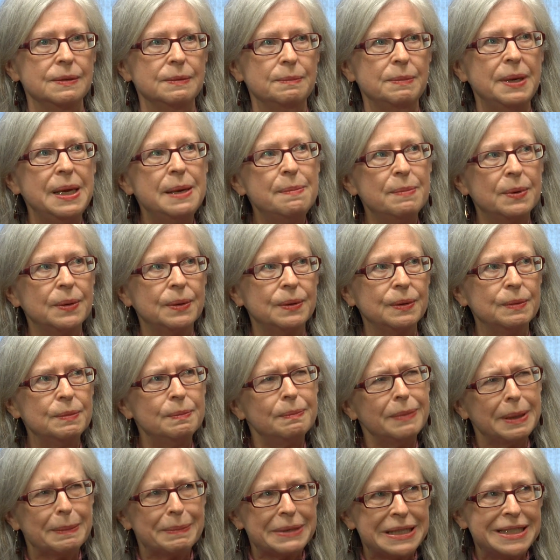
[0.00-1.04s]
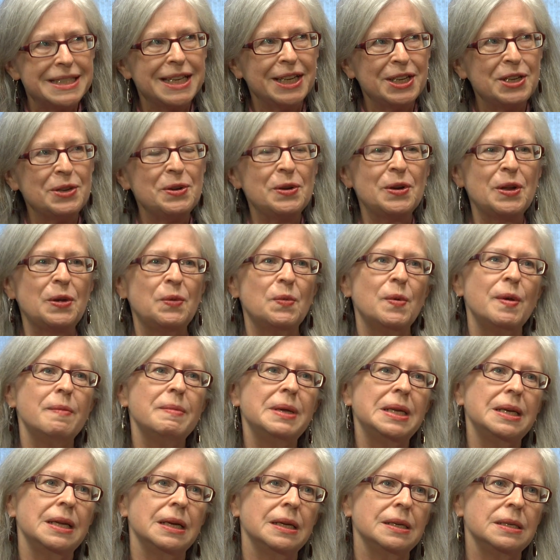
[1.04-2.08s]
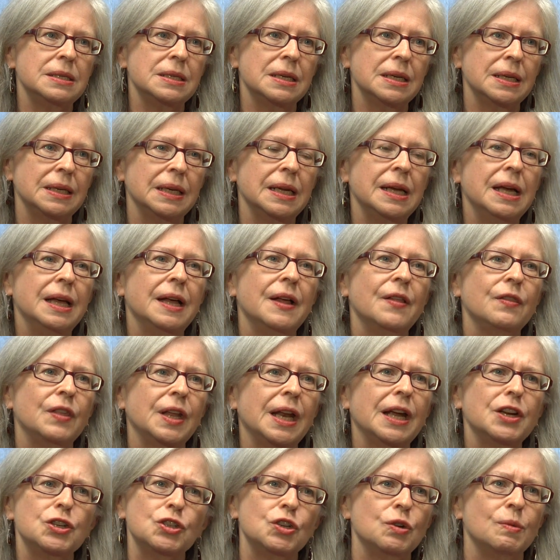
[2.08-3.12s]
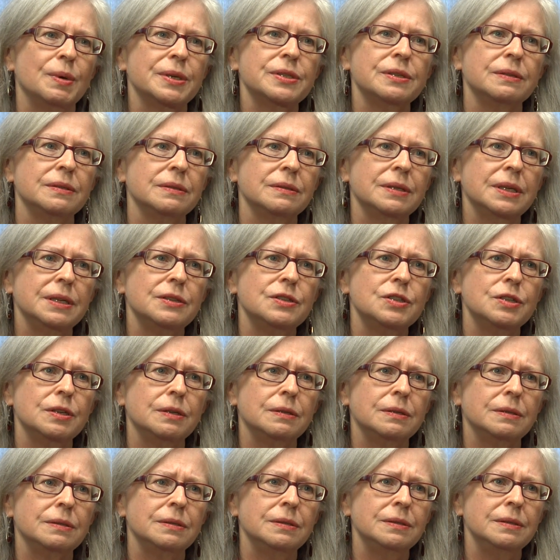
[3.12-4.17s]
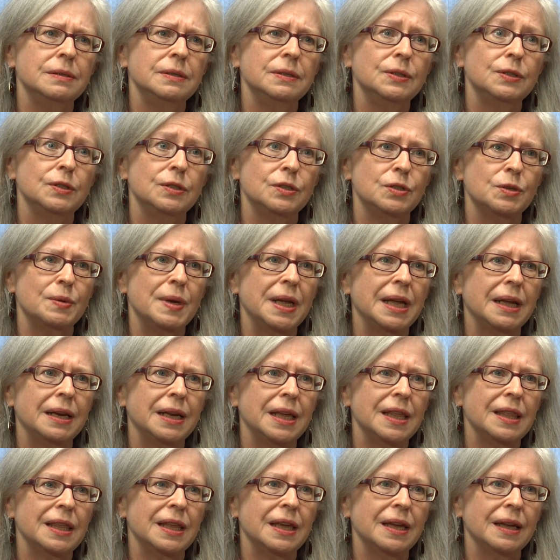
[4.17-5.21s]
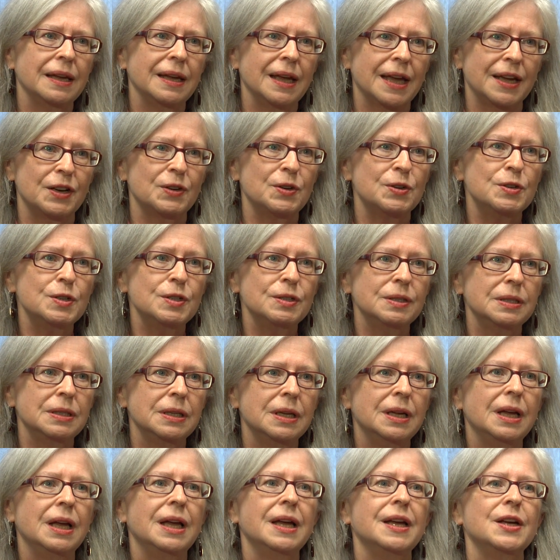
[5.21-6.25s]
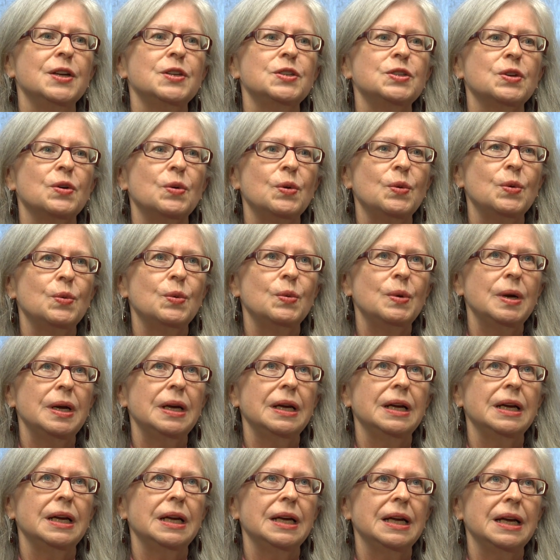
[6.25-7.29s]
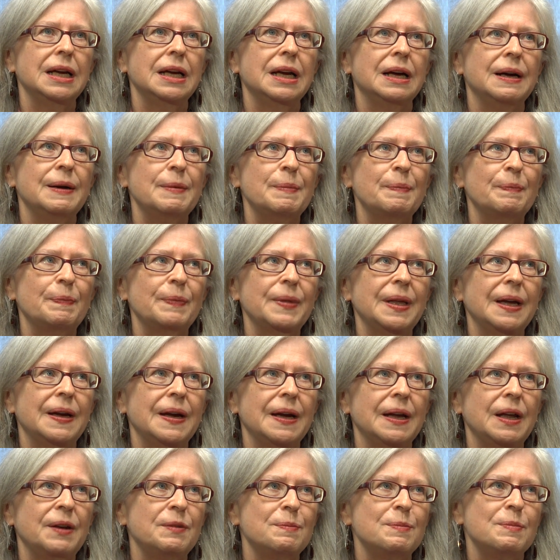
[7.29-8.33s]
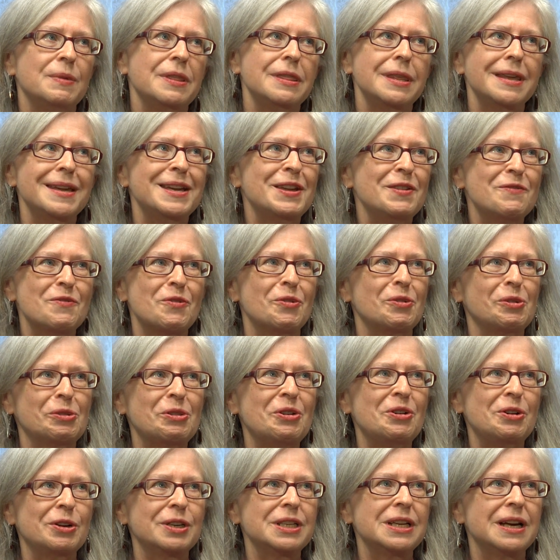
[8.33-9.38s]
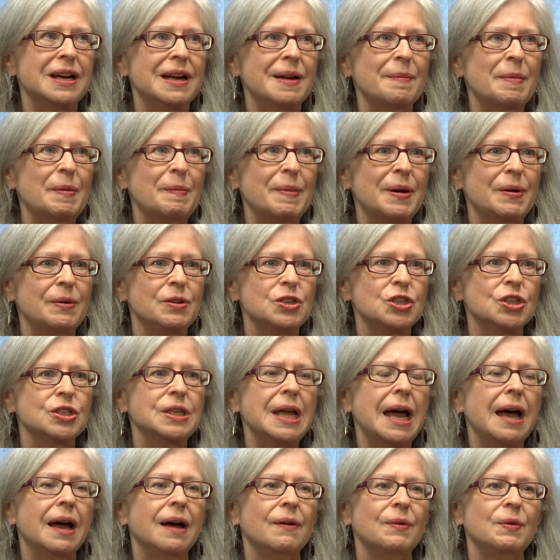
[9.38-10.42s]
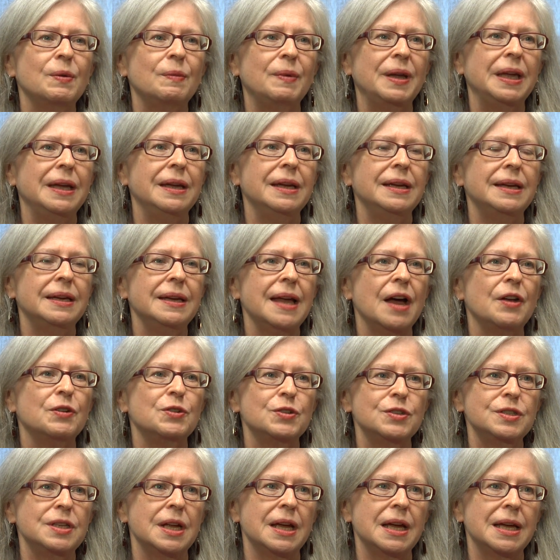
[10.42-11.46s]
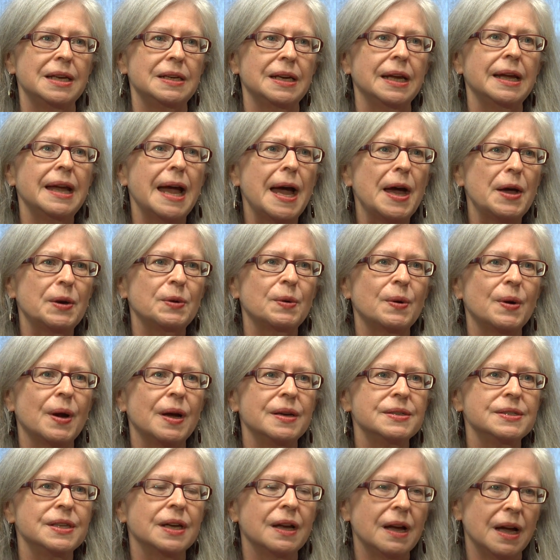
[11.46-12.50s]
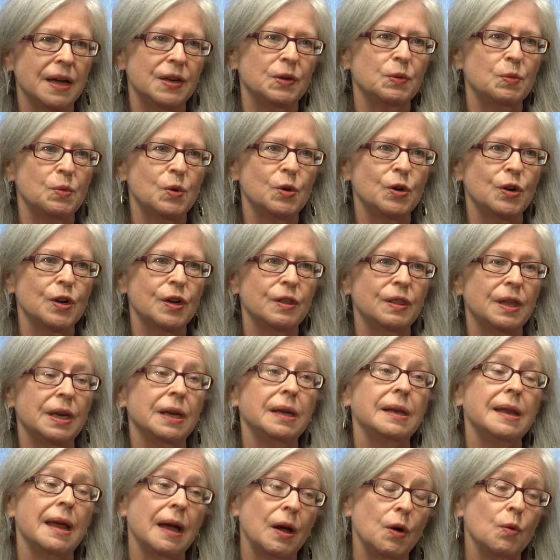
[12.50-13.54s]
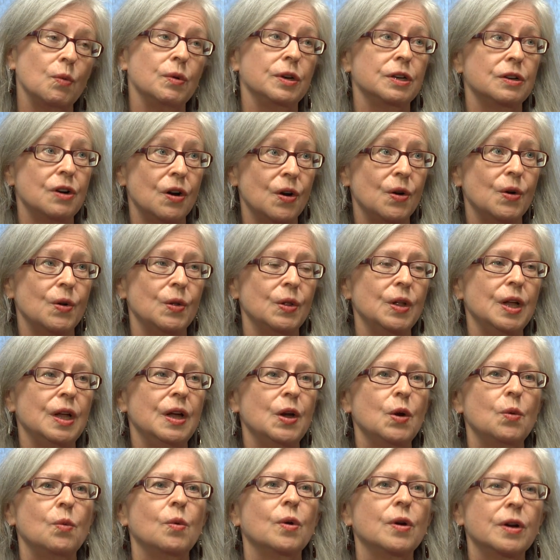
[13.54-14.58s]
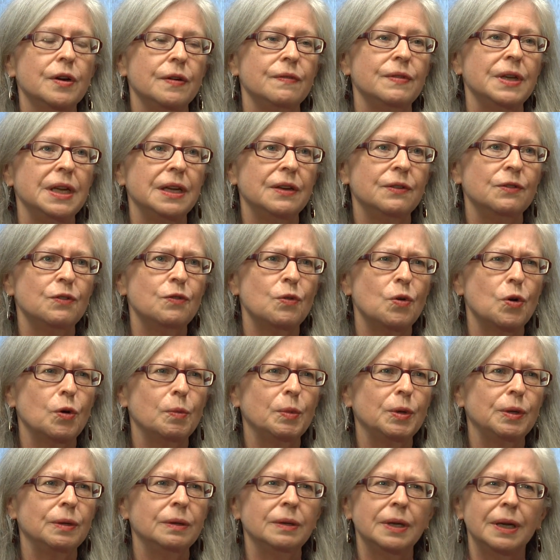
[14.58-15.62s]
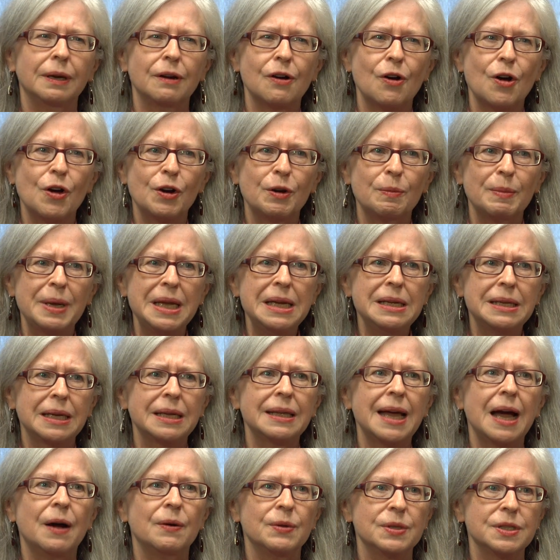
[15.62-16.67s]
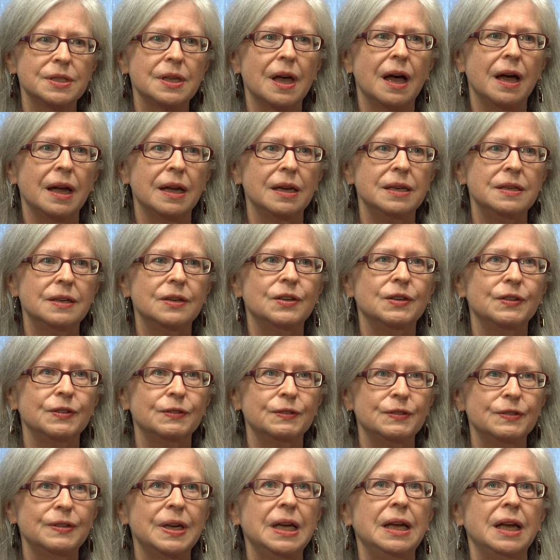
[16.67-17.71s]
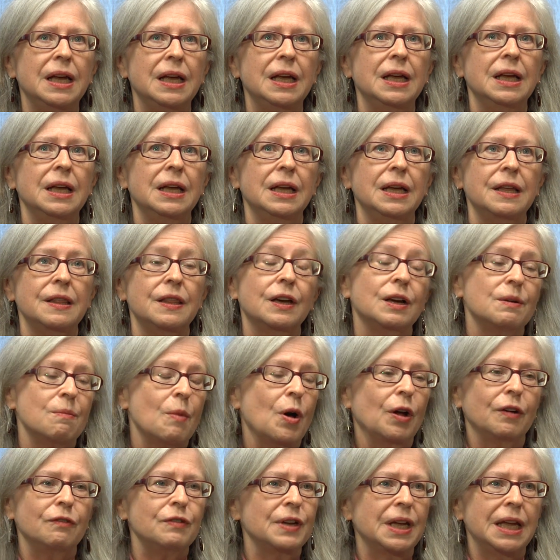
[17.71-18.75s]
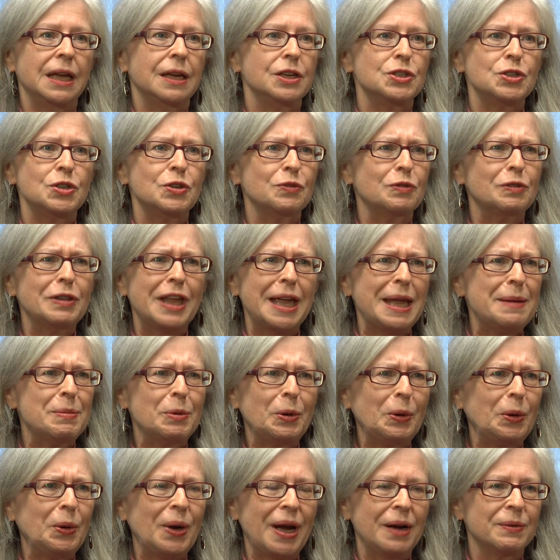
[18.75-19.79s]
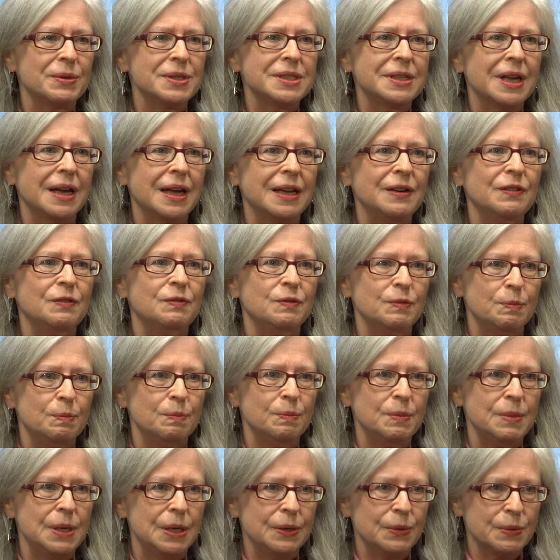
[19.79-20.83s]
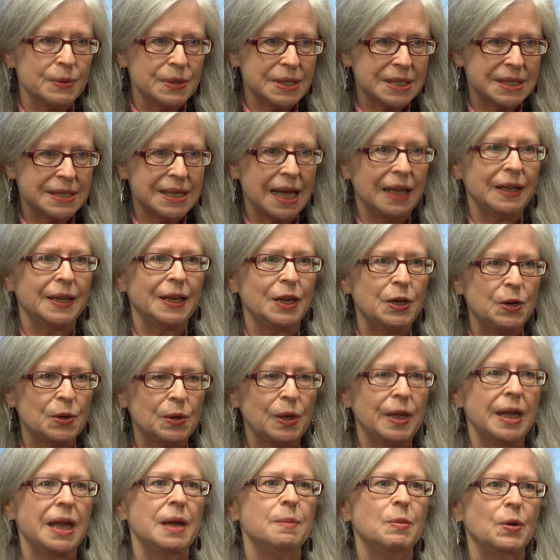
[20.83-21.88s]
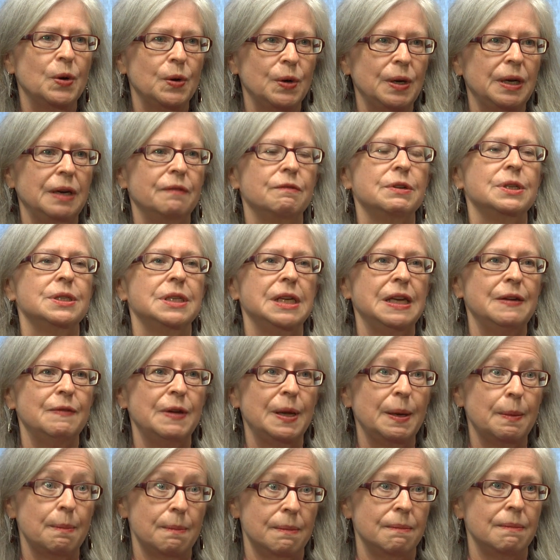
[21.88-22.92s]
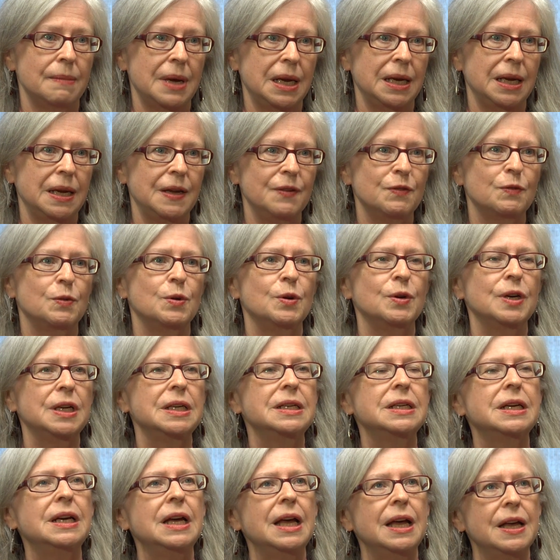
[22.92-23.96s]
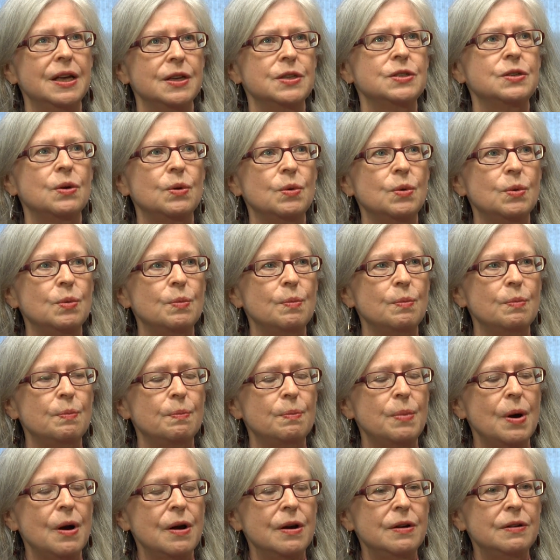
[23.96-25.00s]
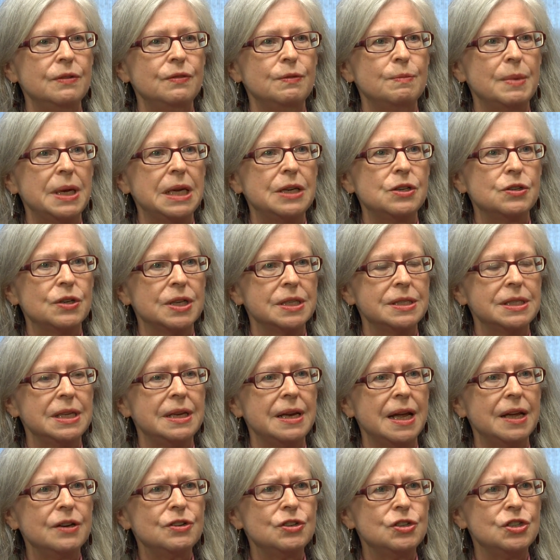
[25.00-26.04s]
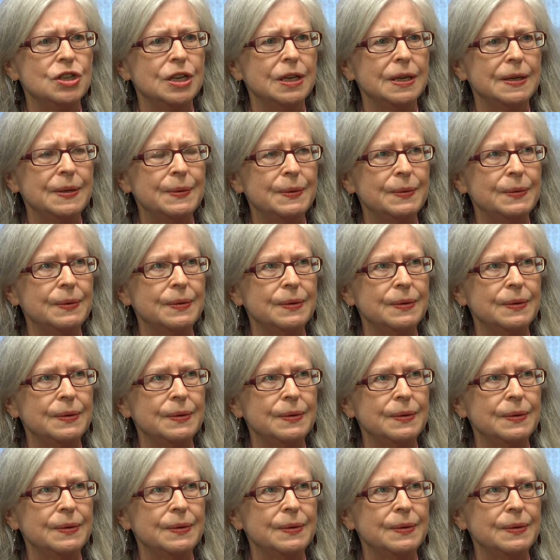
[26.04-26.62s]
people, but particularly women, had done that actually wasn't considered doing anything at all. So um, I had been thinking for a long time about just how do we understand and categorize the kind of work that I now would call work of the informal economy, like outside of the commodification of labor, outside of you know selling your labor and receiving money for it. So part of my interest in energy